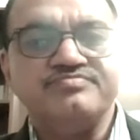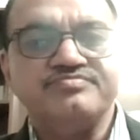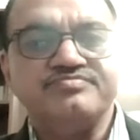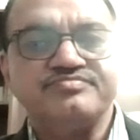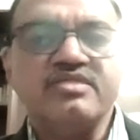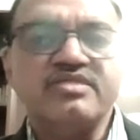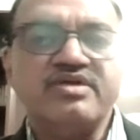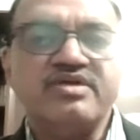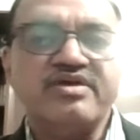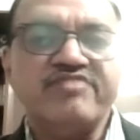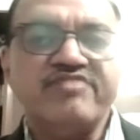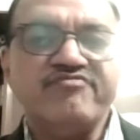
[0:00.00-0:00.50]

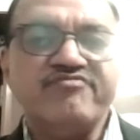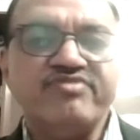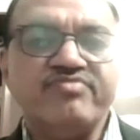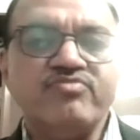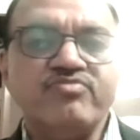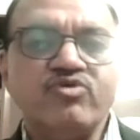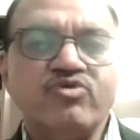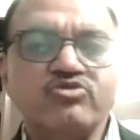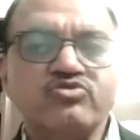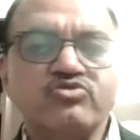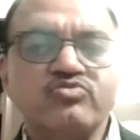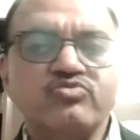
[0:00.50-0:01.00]
The FM
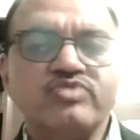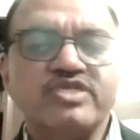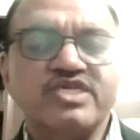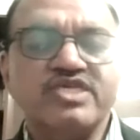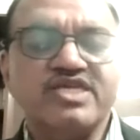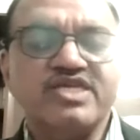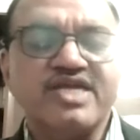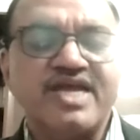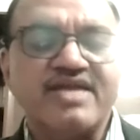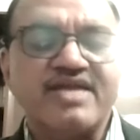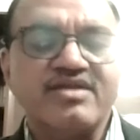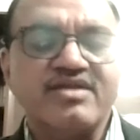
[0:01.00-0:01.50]
also very
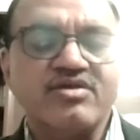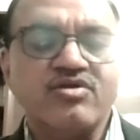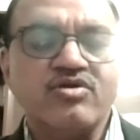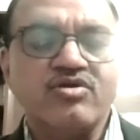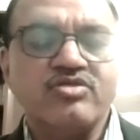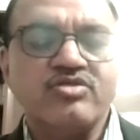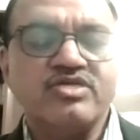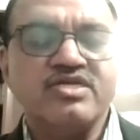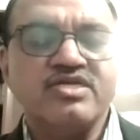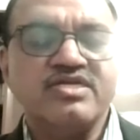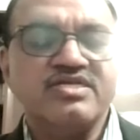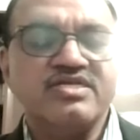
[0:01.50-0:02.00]

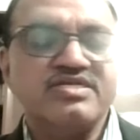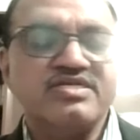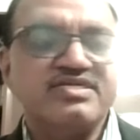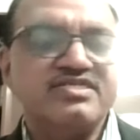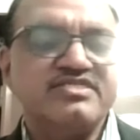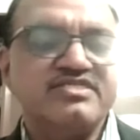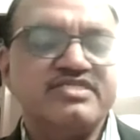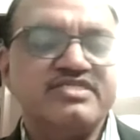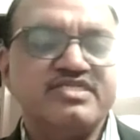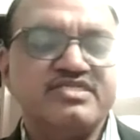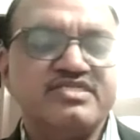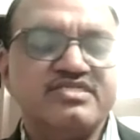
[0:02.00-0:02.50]
categorically
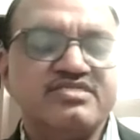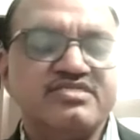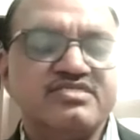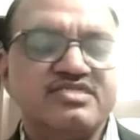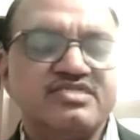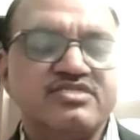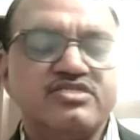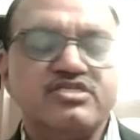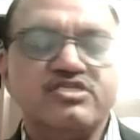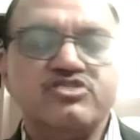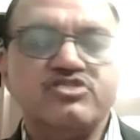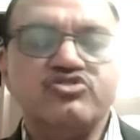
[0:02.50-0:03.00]
reiterated
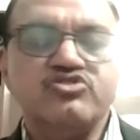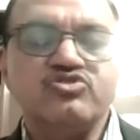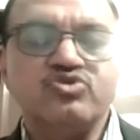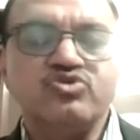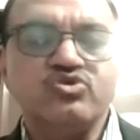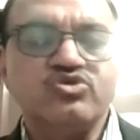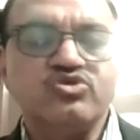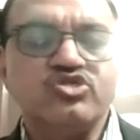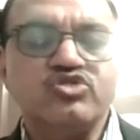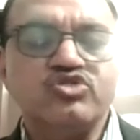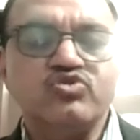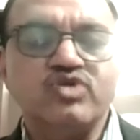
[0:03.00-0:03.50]
that there is no
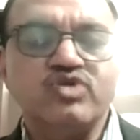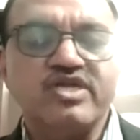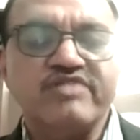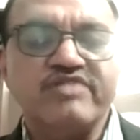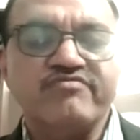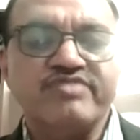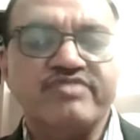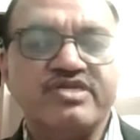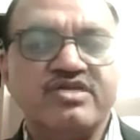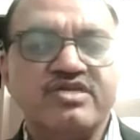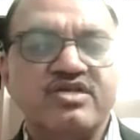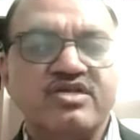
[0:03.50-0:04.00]
new
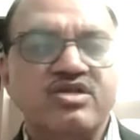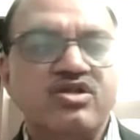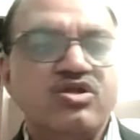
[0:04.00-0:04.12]
levy